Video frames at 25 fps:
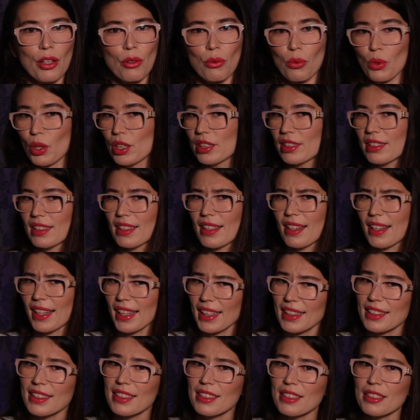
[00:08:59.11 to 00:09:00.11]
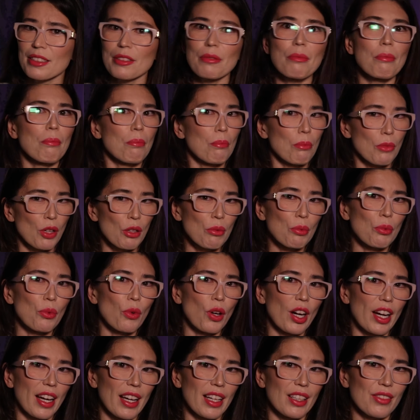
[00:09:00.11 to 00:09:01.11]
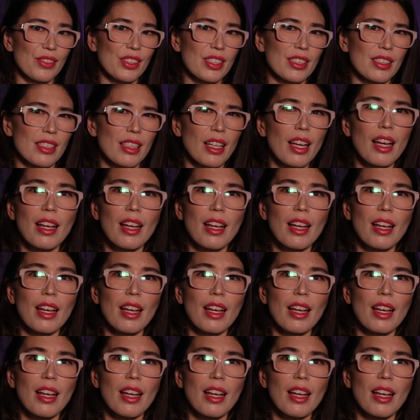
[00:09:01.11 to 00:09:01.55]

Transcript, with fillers: What is Mob Wives?